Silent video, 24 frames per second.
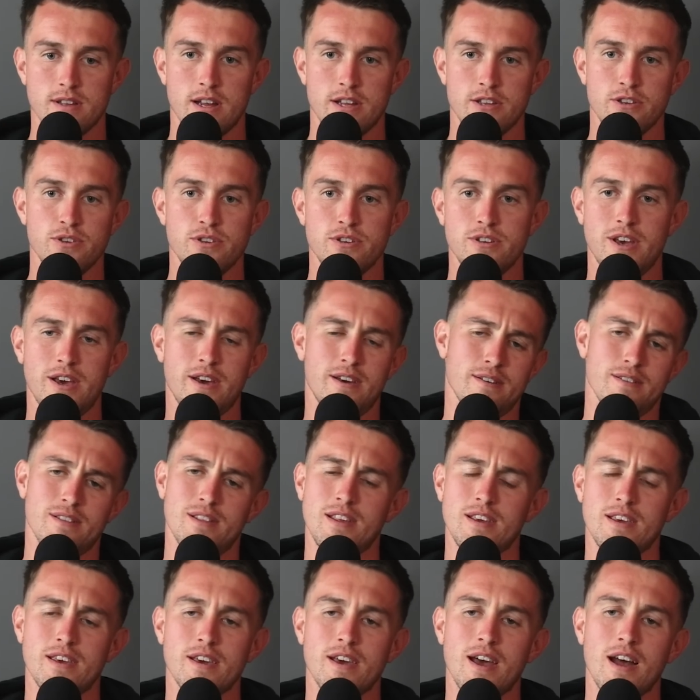Yeah. yeah
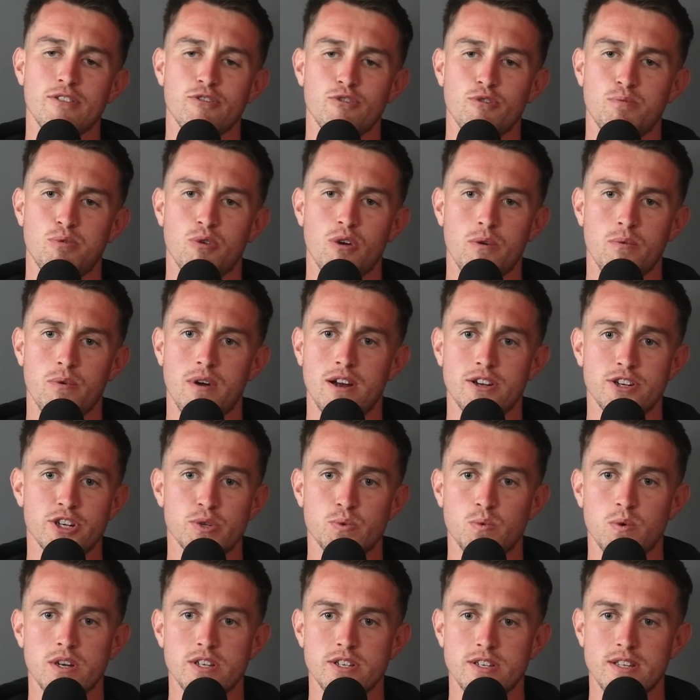like it got to a point where I
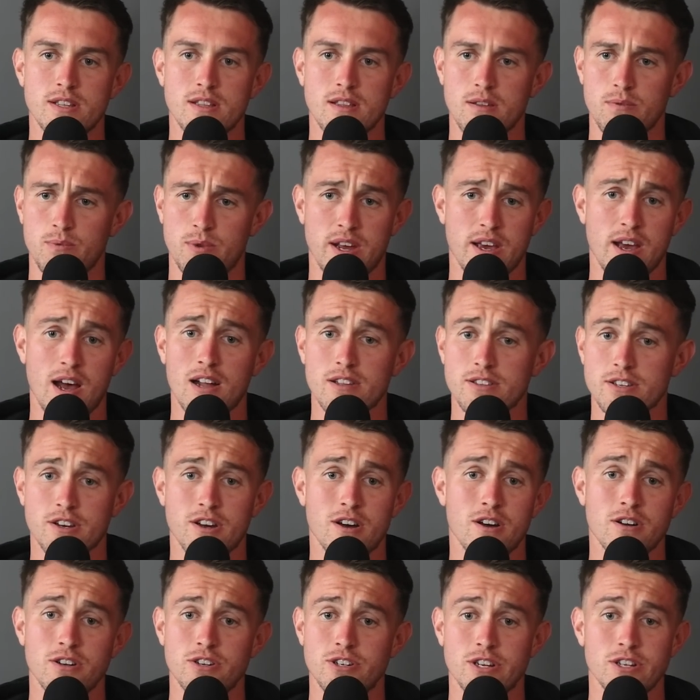just wasn't, when I got to
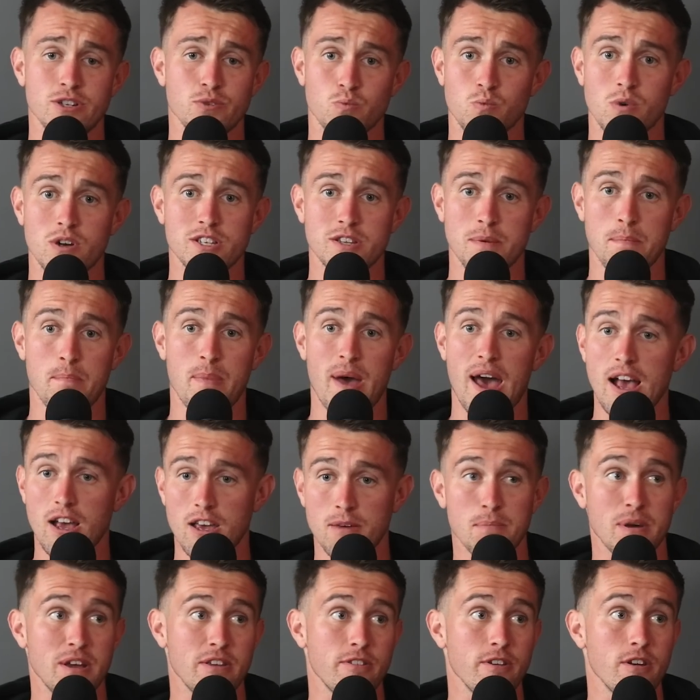college, I just wasn't
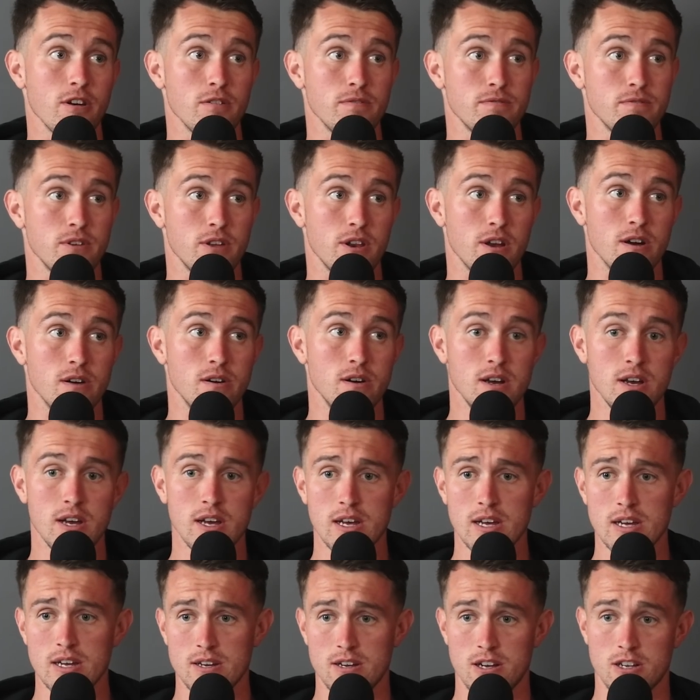backing myself. You uh-huh. know,
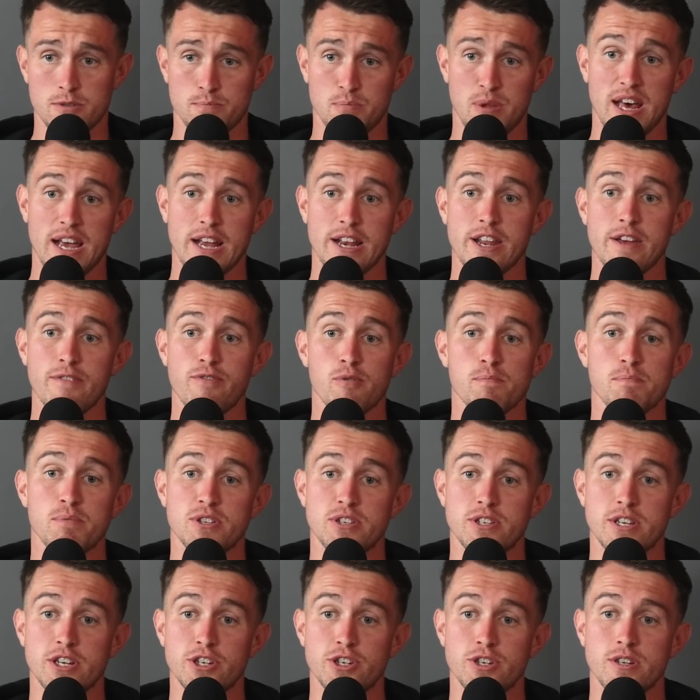I was playing different
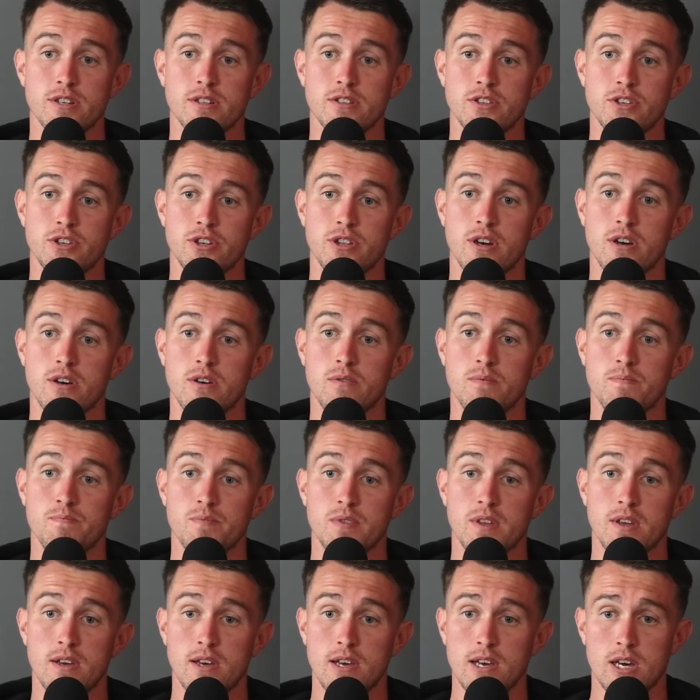positions. You know,
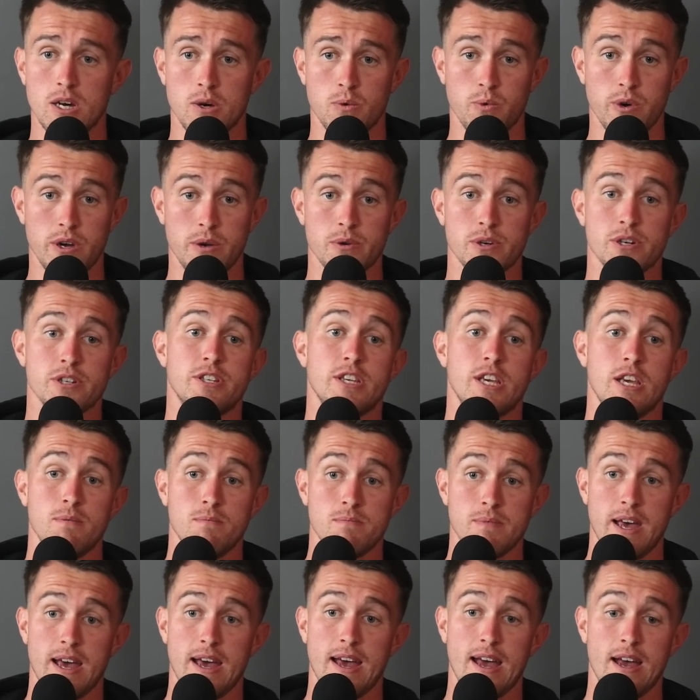we were a
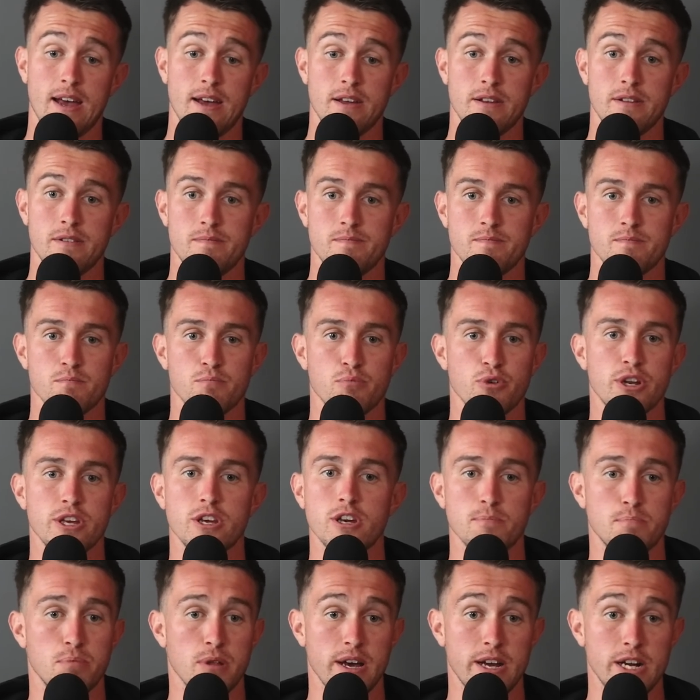team that had pretty
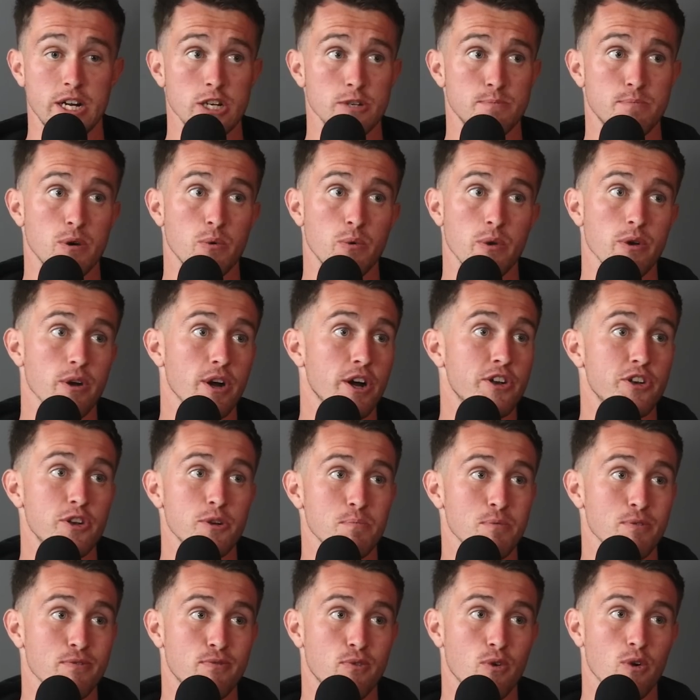good players, but we were
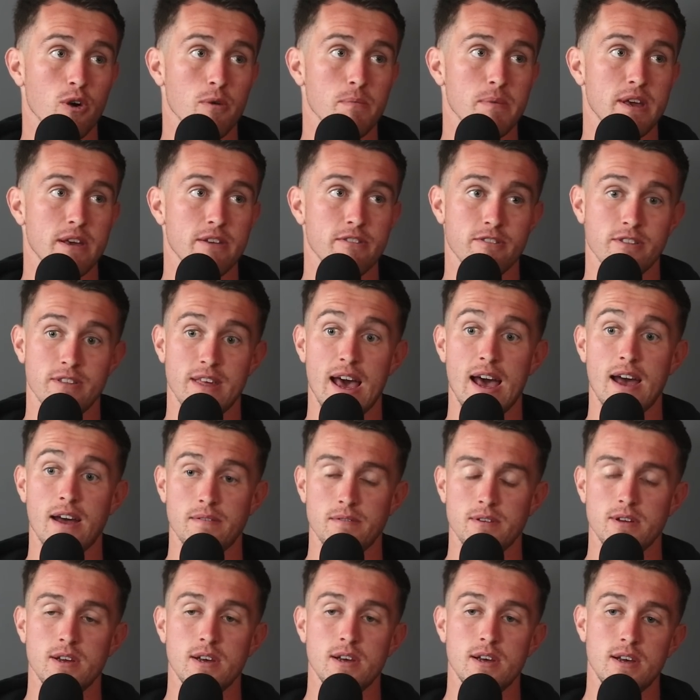underperforming. So
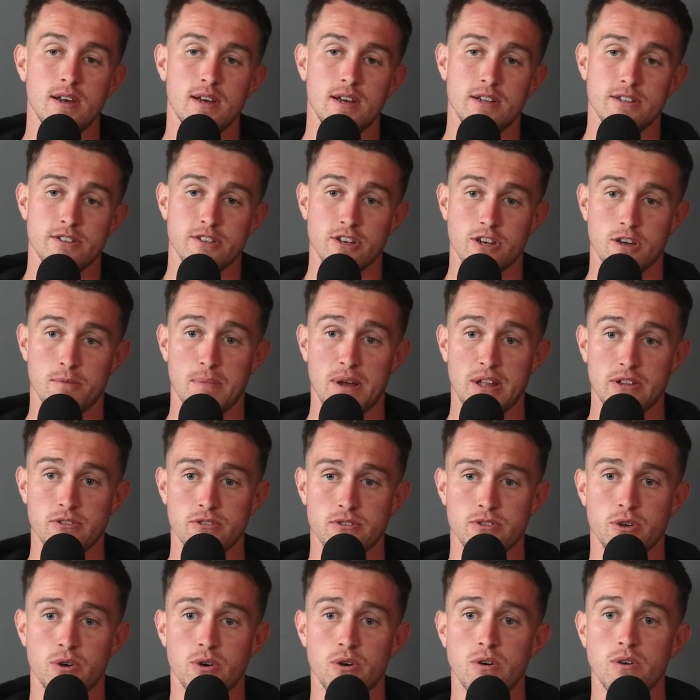that took a
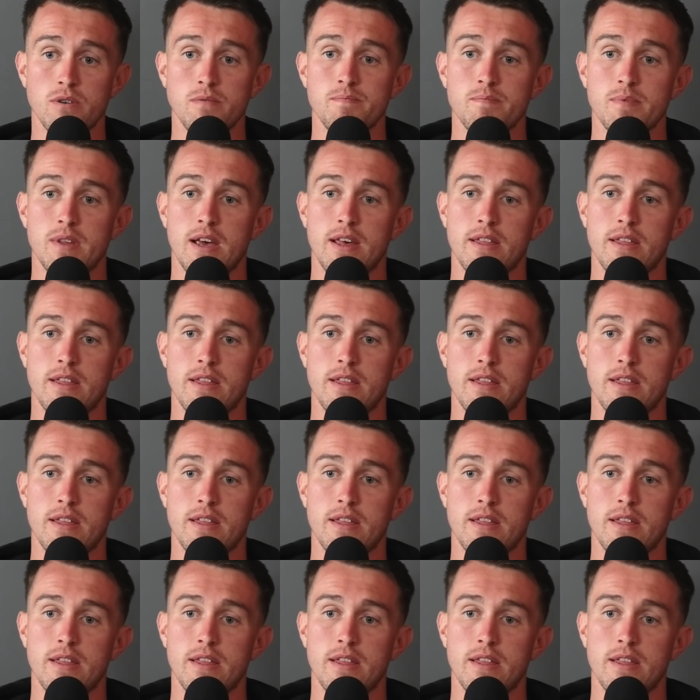mental toll.